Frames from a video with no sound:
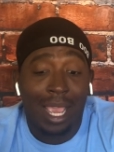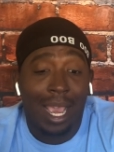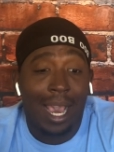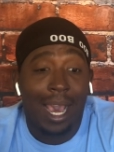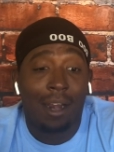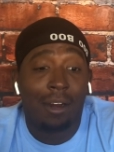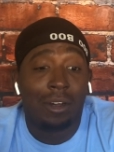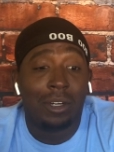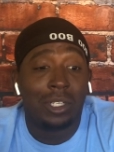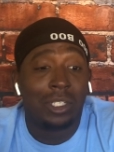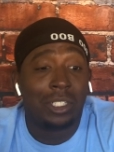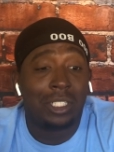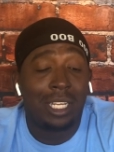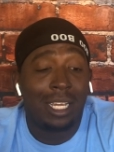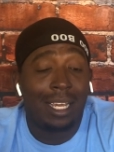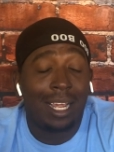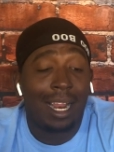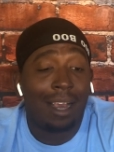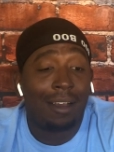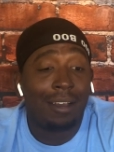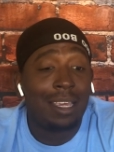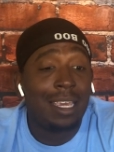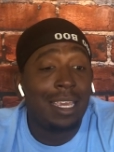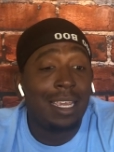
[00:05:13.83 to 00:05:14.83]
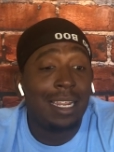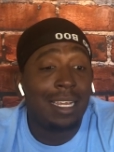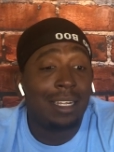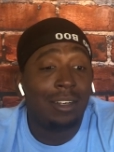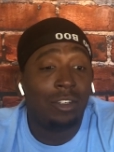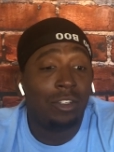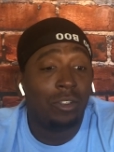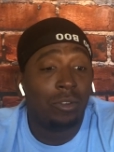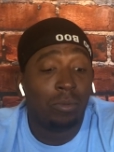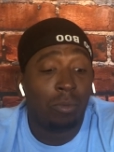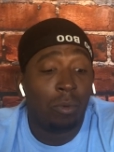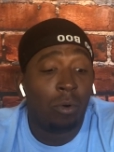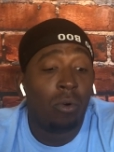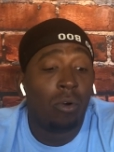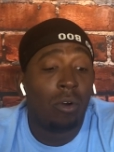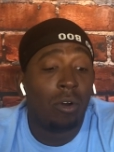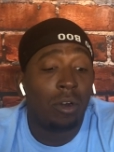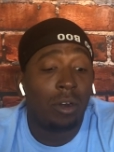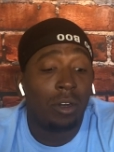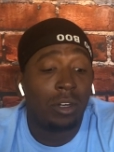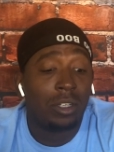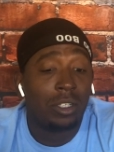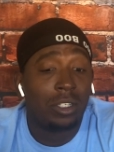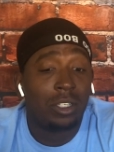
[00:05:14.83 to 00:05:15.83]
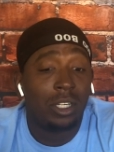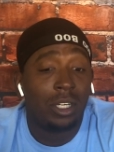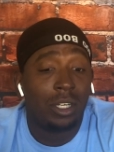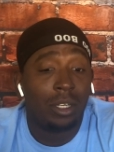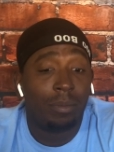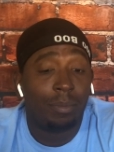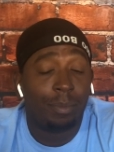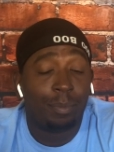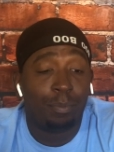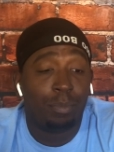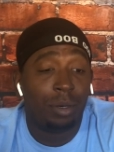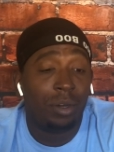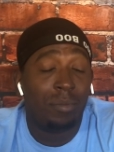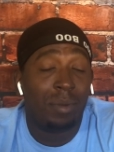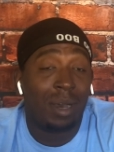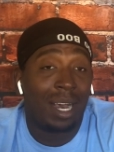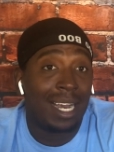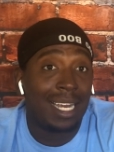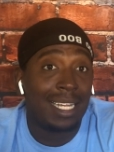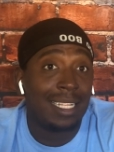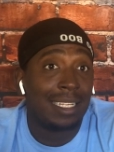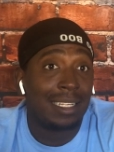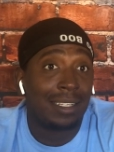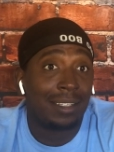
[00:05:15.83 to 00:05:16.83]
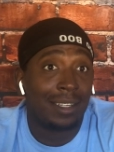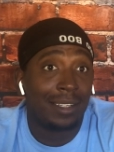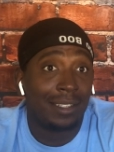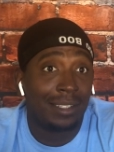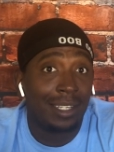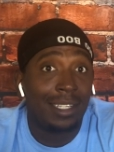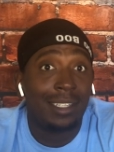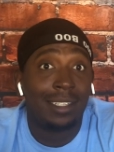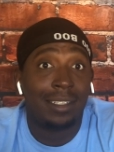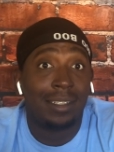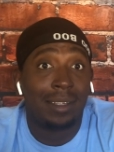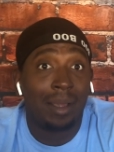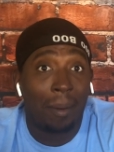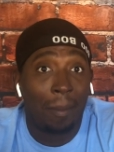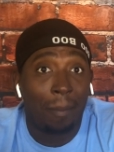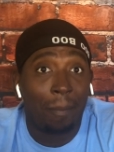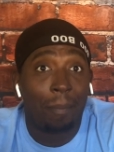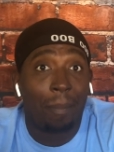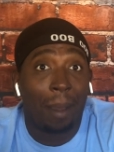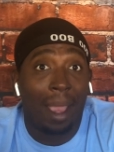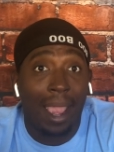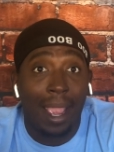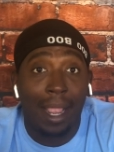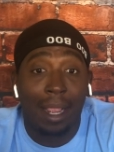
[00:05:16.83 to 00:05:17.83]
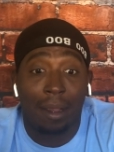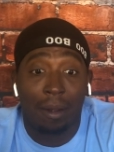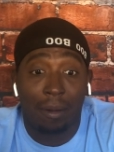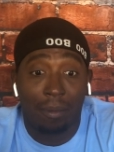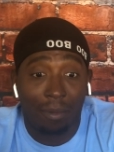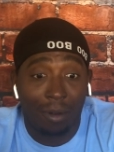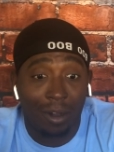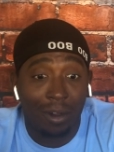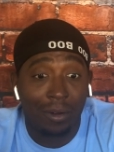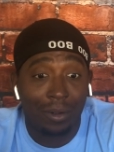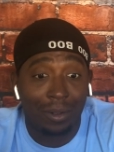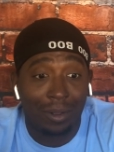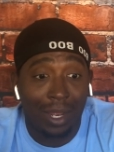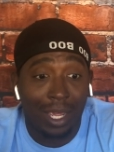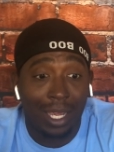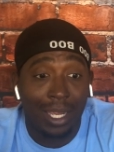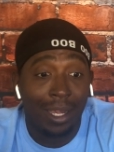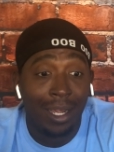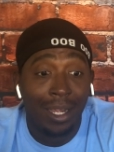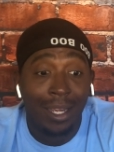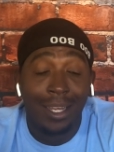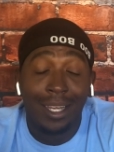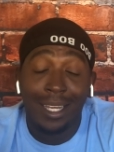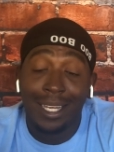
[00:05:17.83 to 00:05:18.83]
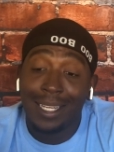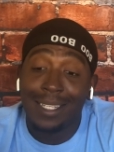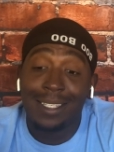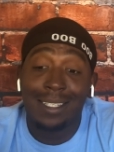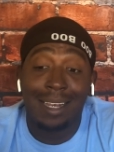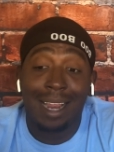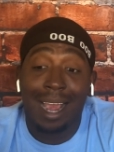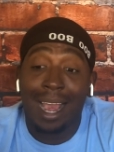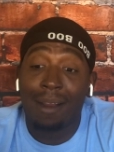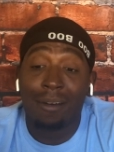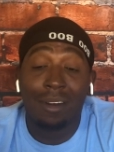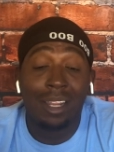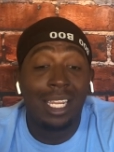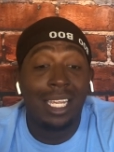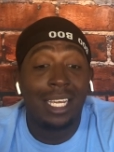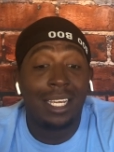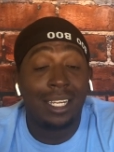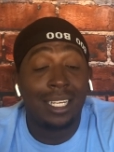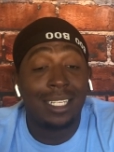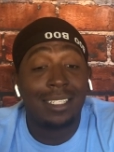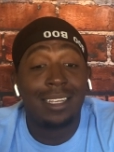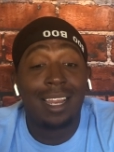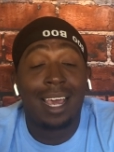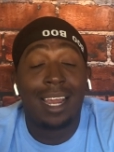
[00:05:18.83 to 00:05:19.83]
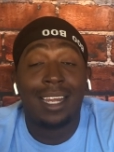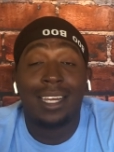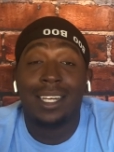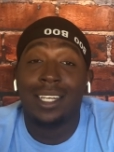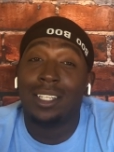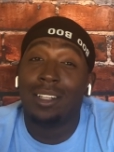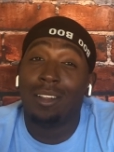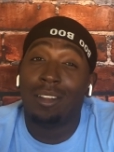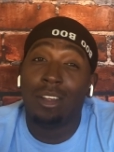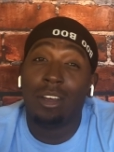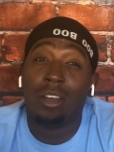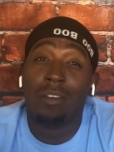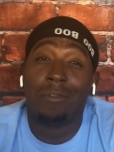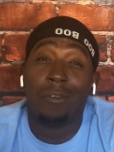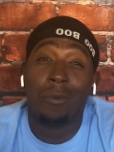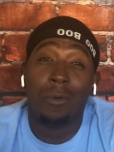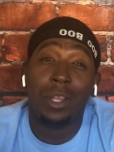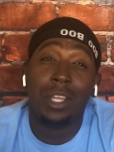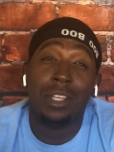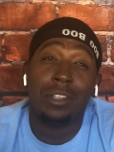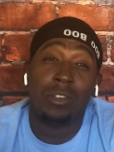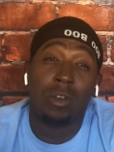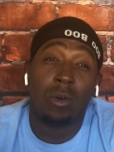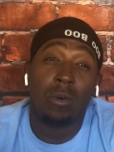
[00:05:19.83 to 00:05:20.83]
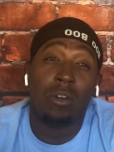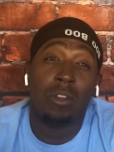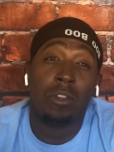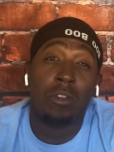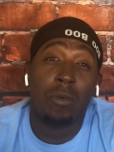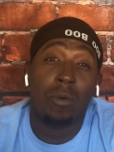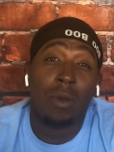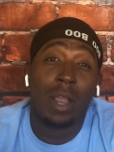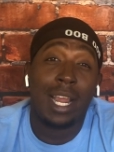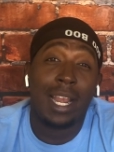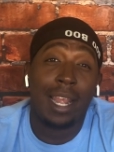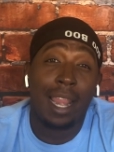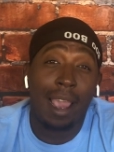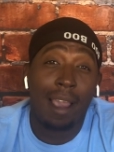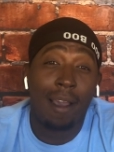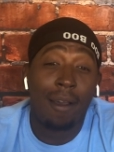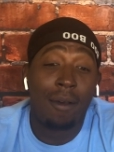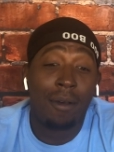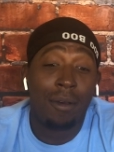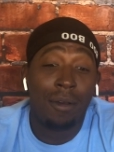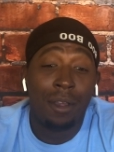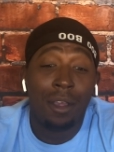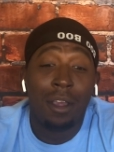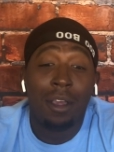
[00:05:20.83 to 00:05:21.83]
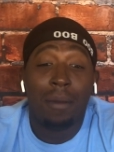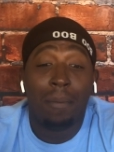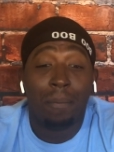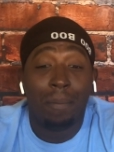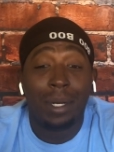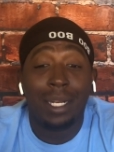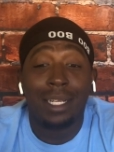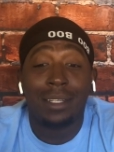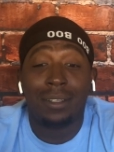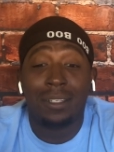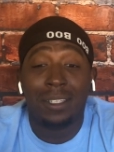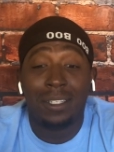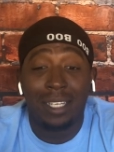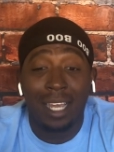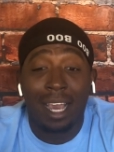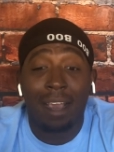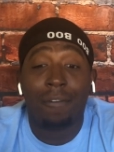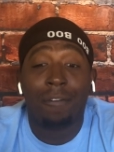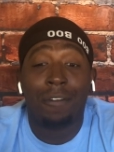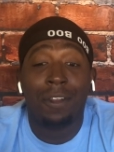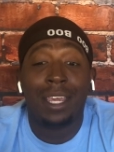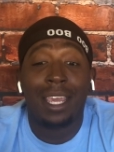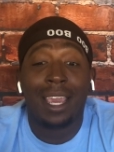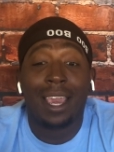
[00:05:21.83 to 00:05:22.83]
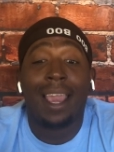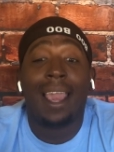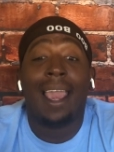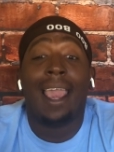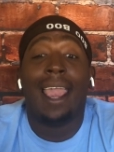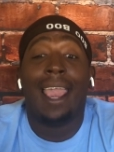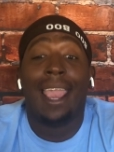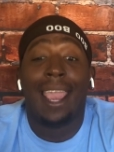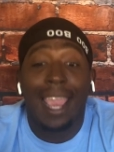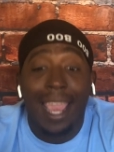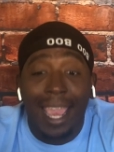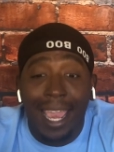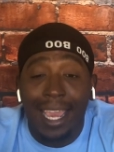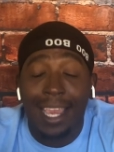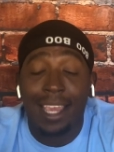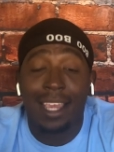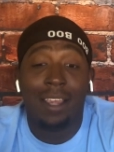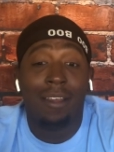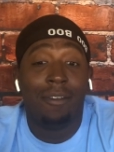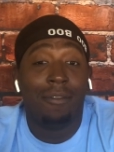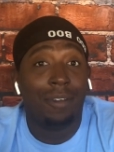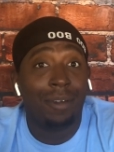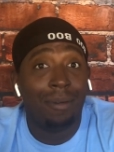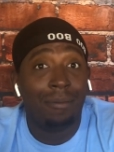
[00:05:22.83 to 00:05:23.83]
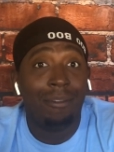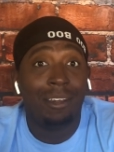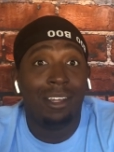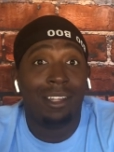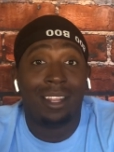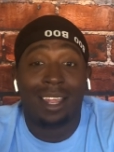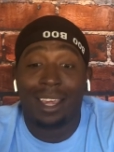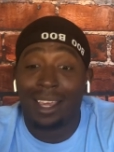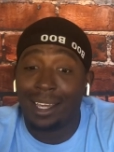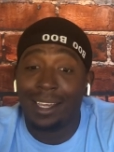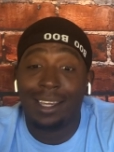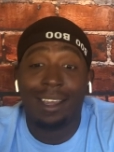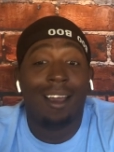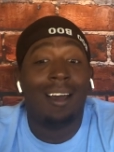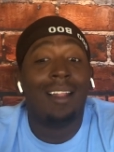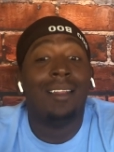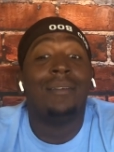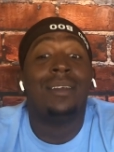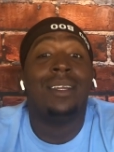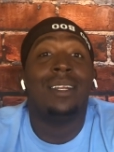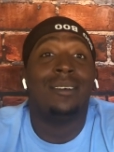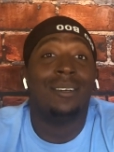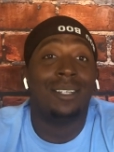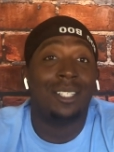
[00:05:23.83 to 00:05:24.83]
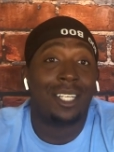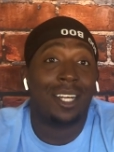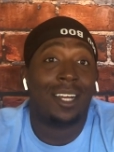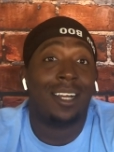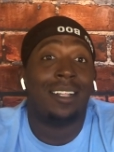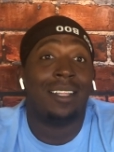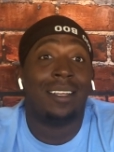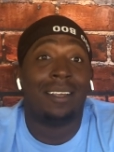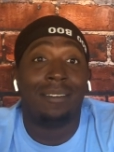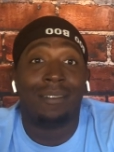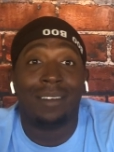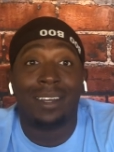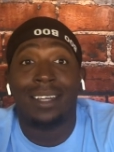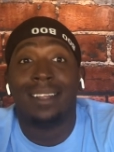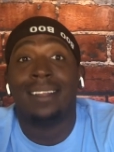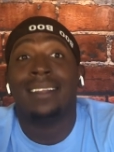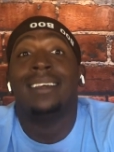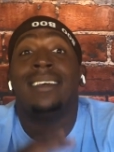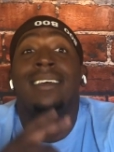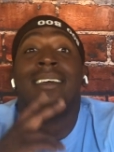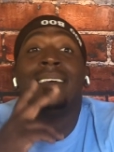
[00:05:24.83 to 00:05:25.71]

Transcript: I don't understand how he didn't do more to put behind this, because this is a banger, bro. Like, it's not really, it's not a good look for what he's going through right now, but it's definitely a hit, you feel me? Like, y'all let me know what y'all think, man.